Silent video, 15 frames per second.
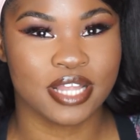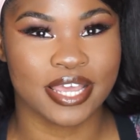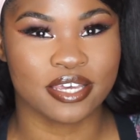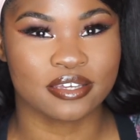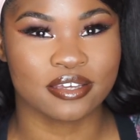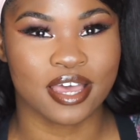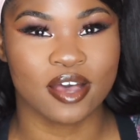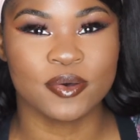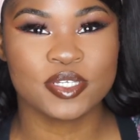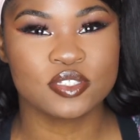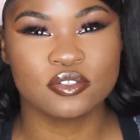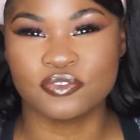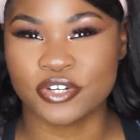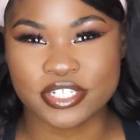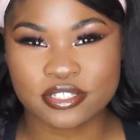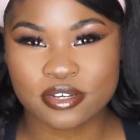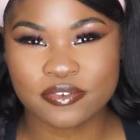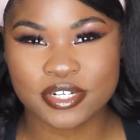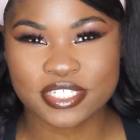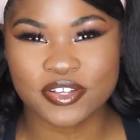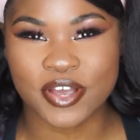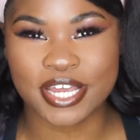like, I always do
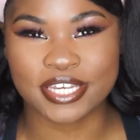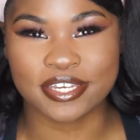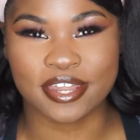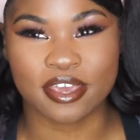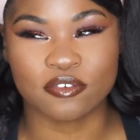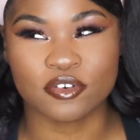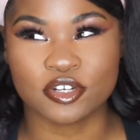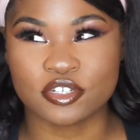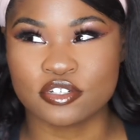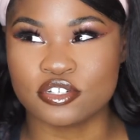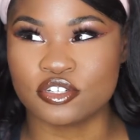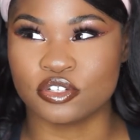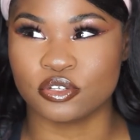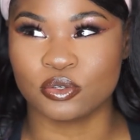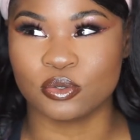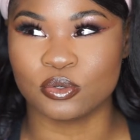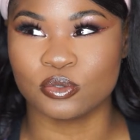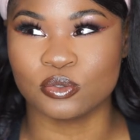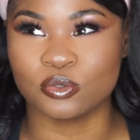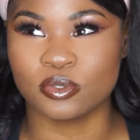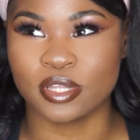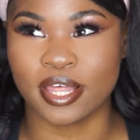voiceovers, so I never do,
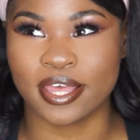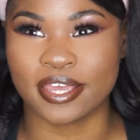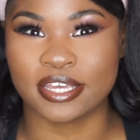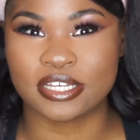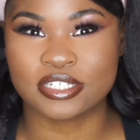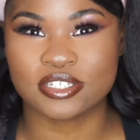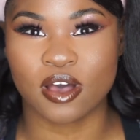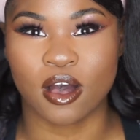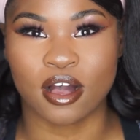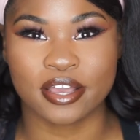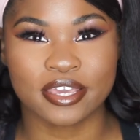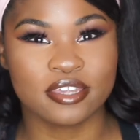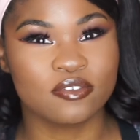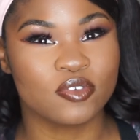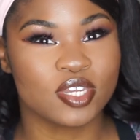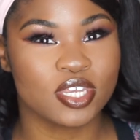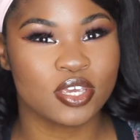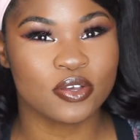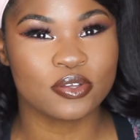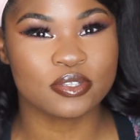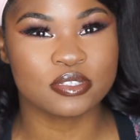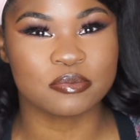like, talk in
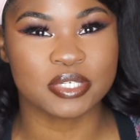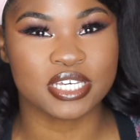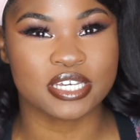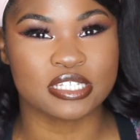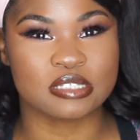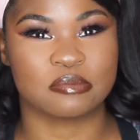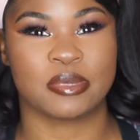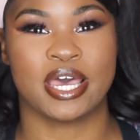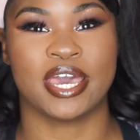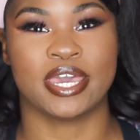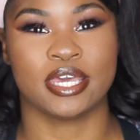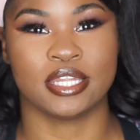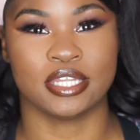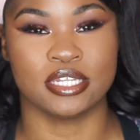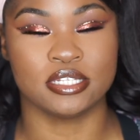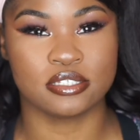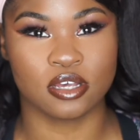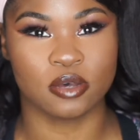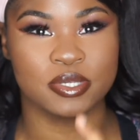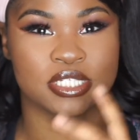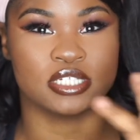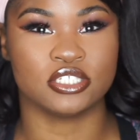videos because my
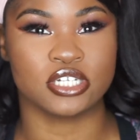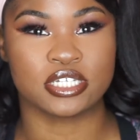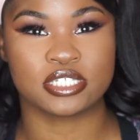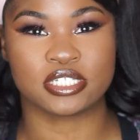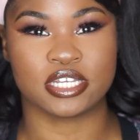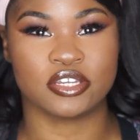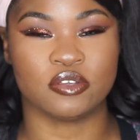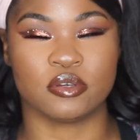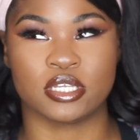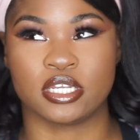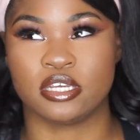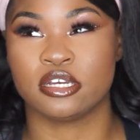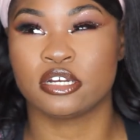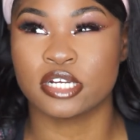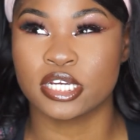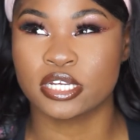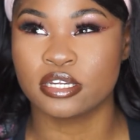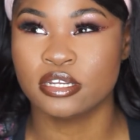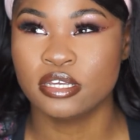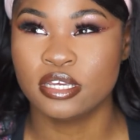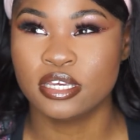lens always adjusts and you can hear it.